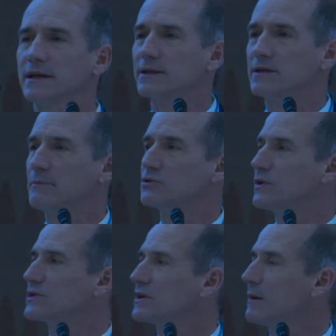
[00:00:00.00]
that
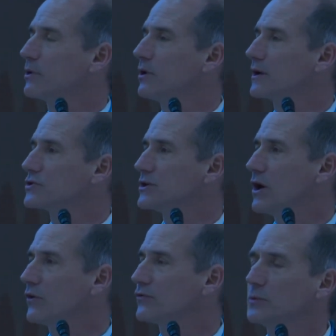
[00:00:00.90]
demonstrates topical oxygen
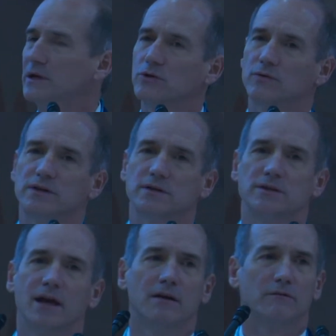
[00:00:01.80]
also increases
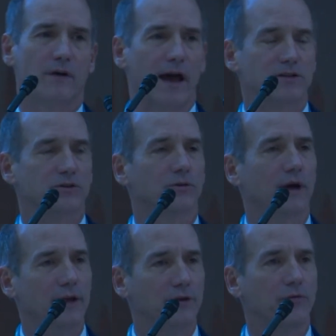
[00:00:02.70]
vascular
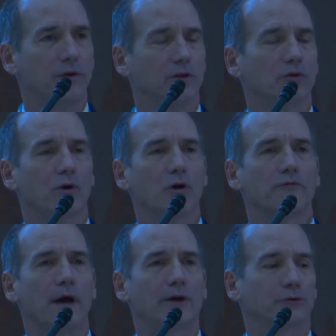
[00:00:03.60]
endothelial growth
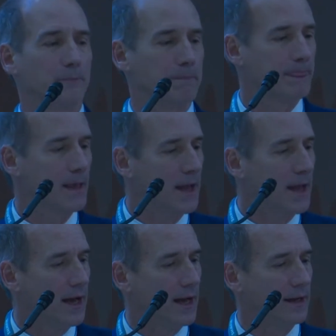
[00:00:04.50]
factor.
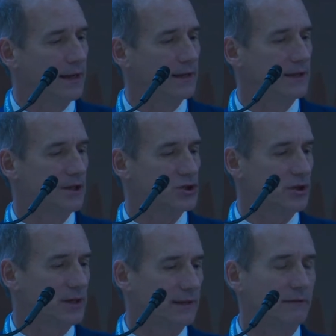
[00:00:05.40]
In
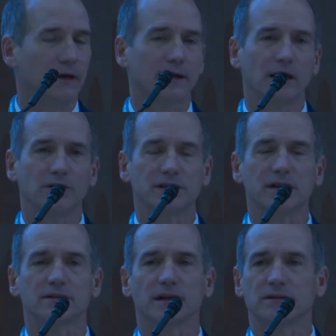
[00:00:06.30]
addition,
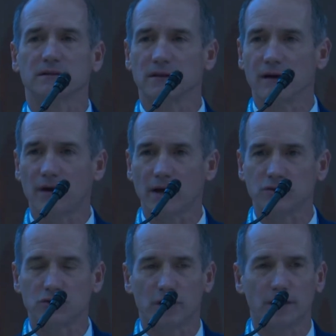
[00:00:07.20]
keratinocytes love
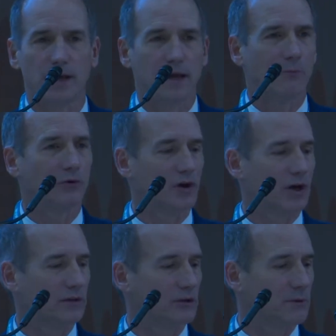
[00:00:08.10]
oxygen, and we'll talk
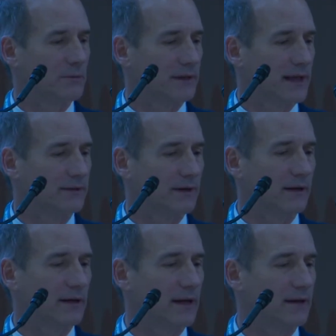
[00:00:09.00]
a little bit about
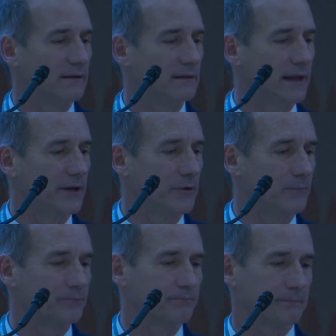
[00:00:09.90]
that later.
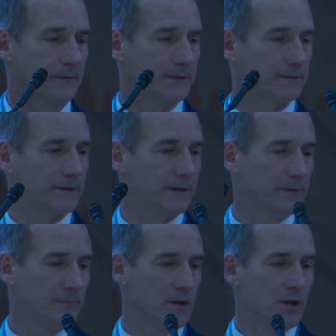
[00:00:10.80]

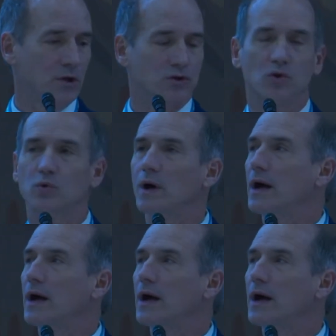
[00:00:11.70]
So